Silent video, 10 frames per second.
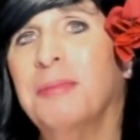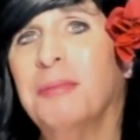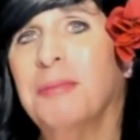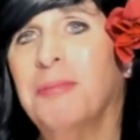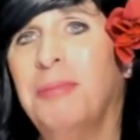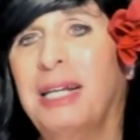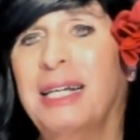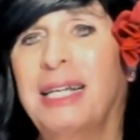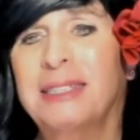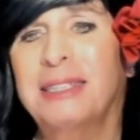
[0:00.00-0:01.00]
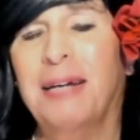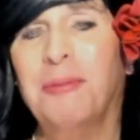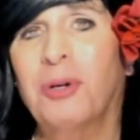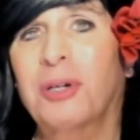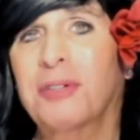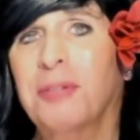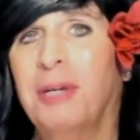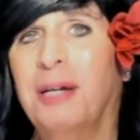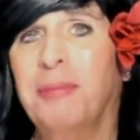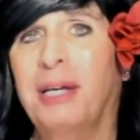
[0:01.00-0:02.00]
But I guess that worked to
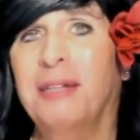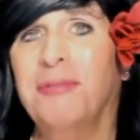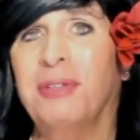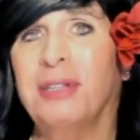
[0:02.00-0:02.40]
my benefit.